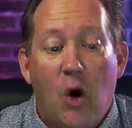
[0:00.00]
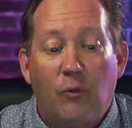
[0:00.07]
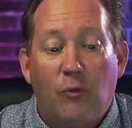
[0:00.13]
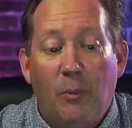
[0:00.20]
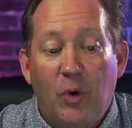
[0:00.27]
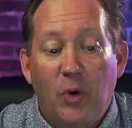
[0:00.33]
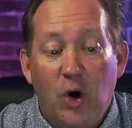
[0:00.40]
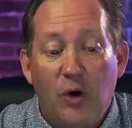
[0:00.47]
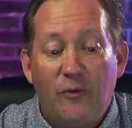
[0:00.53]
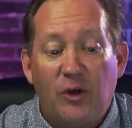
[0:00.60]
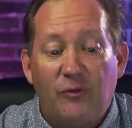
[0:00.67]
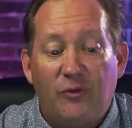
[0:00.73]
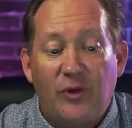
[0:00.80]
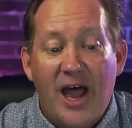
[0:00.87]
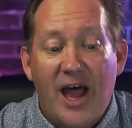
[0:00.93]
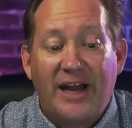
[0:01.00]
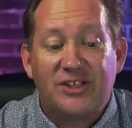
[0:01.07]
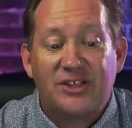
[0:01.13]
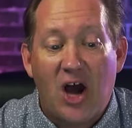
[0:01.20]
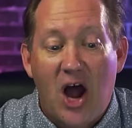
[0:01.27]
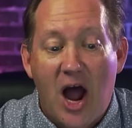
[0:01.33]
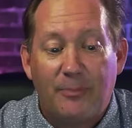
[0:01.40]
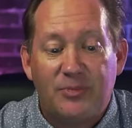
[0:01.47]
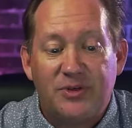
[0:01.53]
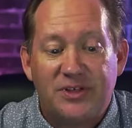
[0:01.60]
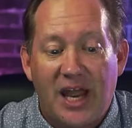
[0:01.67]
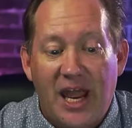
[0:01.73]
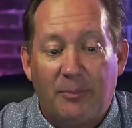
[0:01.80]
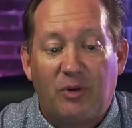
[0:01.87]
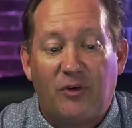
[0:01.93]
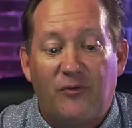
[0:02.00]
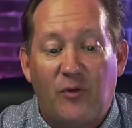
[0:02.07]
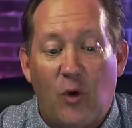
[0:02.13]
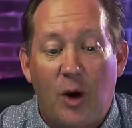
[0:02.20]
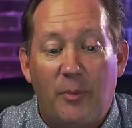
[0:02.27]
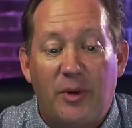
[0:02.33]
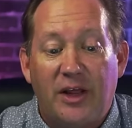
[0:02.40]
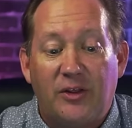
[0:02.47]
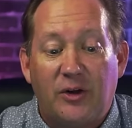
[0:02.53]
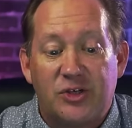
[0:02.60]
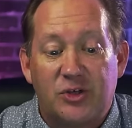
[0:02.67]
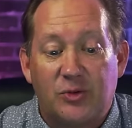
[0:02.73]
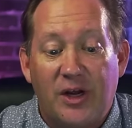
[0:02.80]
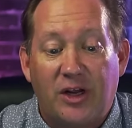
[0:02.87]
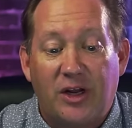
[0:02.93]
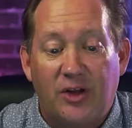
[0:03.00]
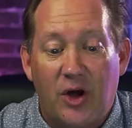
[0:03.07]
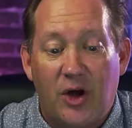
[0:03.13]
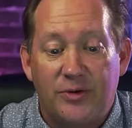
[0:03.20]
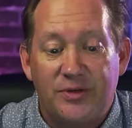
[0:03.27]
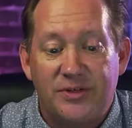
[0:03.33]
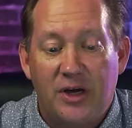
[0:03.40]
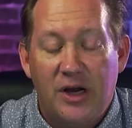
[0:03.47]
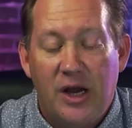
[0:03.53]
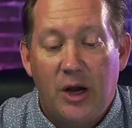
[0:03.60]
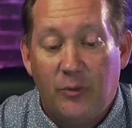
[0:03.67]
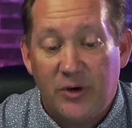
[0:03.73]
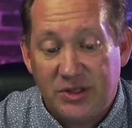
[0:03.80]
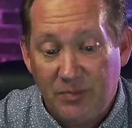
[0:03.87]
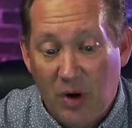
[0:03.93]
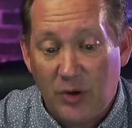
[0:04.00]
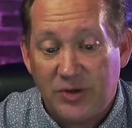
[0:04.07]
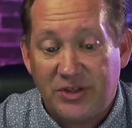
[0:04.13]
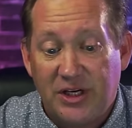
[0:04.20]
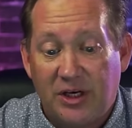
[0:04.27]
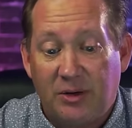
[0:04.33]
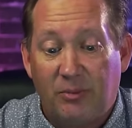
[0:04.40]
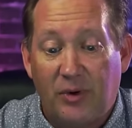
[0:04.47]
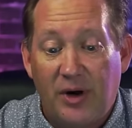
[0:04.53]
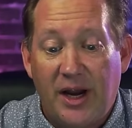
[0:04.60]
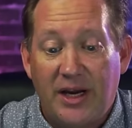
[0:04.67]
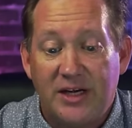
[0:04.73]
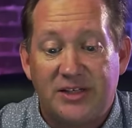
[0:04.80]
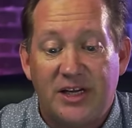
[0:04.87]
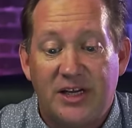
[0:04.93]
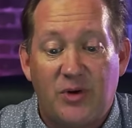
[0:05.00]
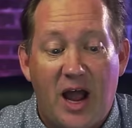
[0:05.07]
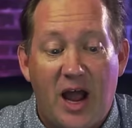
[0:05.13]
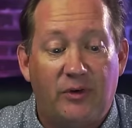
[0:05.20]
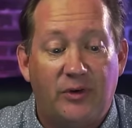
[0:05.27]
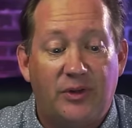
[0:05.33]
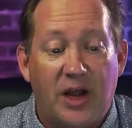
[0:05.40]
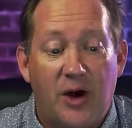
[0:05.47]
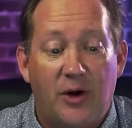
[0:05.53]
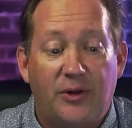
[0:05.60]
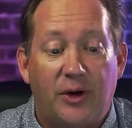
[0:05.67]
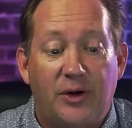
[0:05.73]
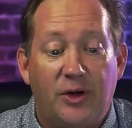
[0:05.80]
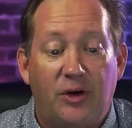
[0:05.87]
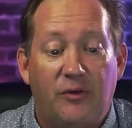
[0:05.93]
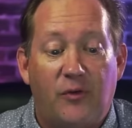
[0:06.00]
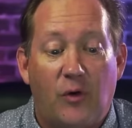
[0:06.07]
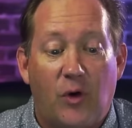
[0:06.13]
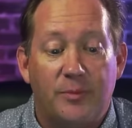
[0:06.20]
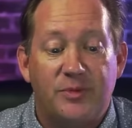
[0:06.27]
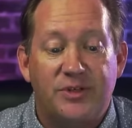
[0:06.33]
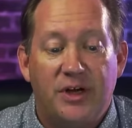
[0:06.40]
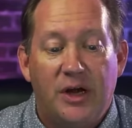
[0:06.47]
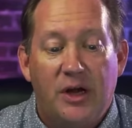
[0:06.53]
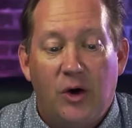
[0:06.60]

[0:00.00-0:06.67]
Remove the flag tops and perform in either street clothes, which most didn't bring as they traveled there in their uniforms,